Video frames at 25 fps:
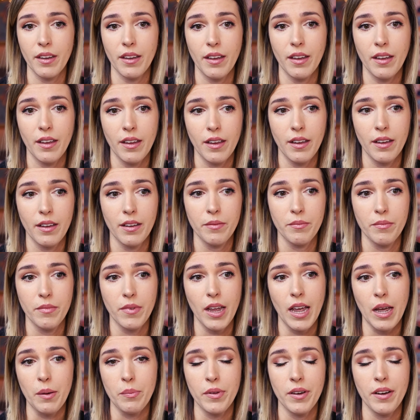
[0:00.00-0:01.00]
I'm
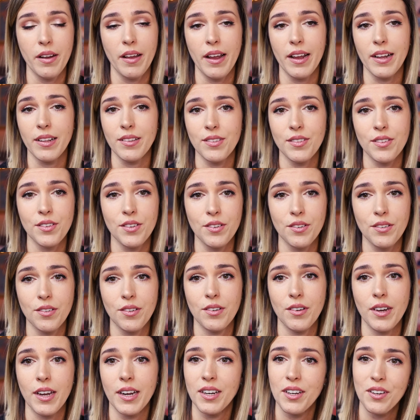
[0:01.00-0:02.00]
happy to
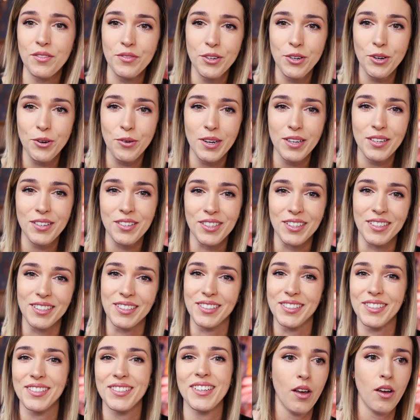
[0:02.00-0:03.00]
answer any of your
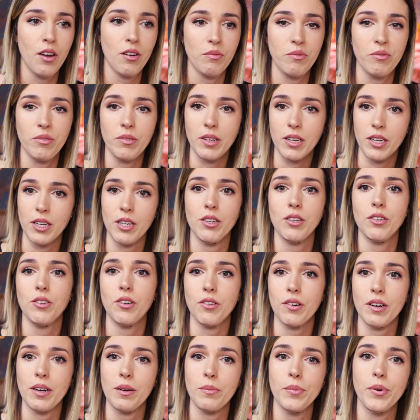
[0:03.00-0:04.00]
questions. Hopefully
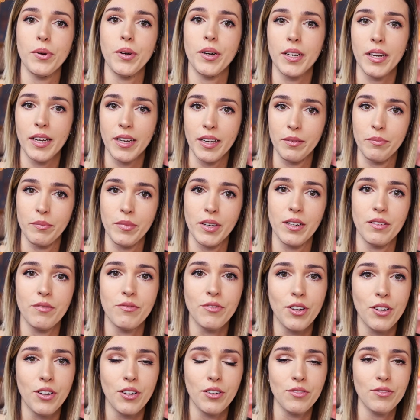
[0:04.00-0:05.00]
your input can be
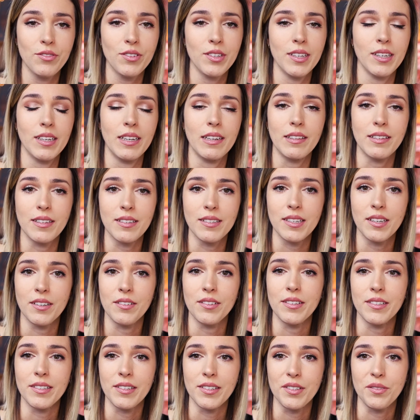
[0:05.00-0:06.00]
involved in the
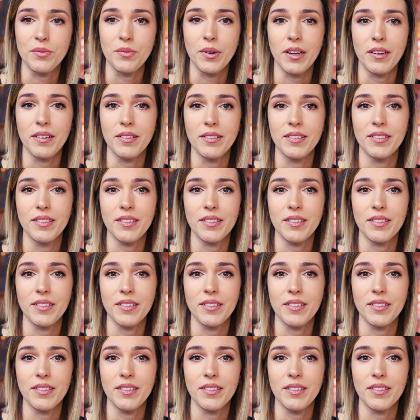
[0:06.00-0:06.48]
series as well.